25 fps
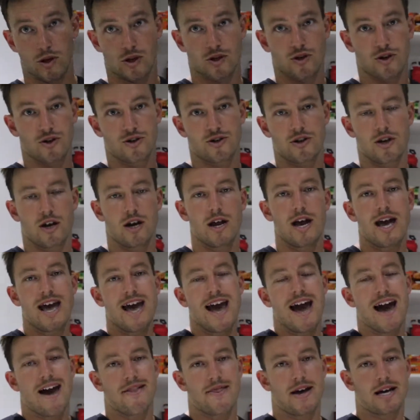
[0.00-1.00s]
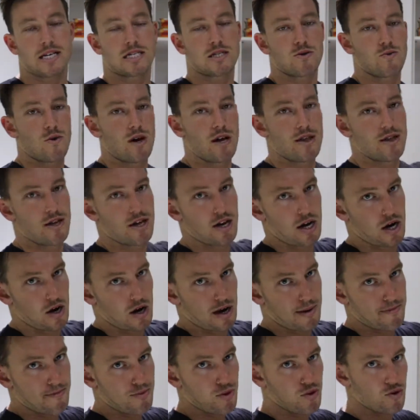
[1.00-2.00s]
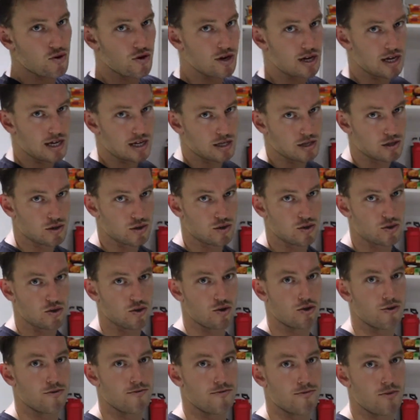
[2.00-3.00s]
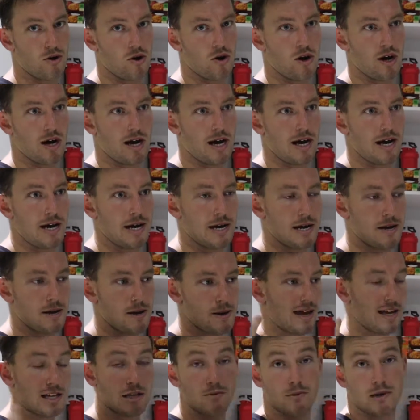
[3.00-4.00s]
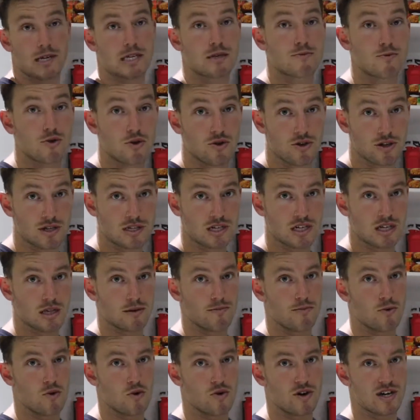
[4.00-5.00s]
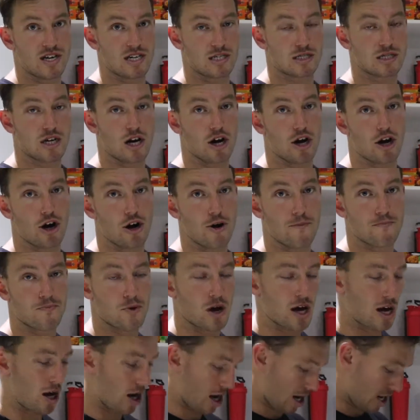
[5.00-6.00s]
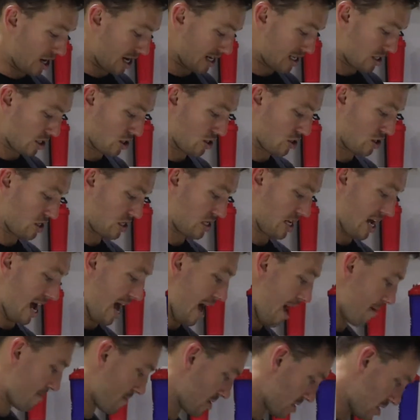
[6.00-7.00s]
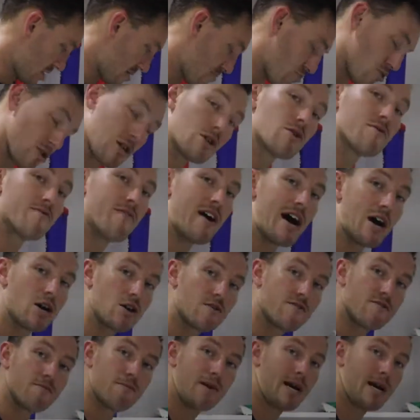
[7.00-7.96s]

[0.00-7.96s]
Nutrition, and that's the one that I put into my smoothies in the morning. So I like to use that because it's pretty good value for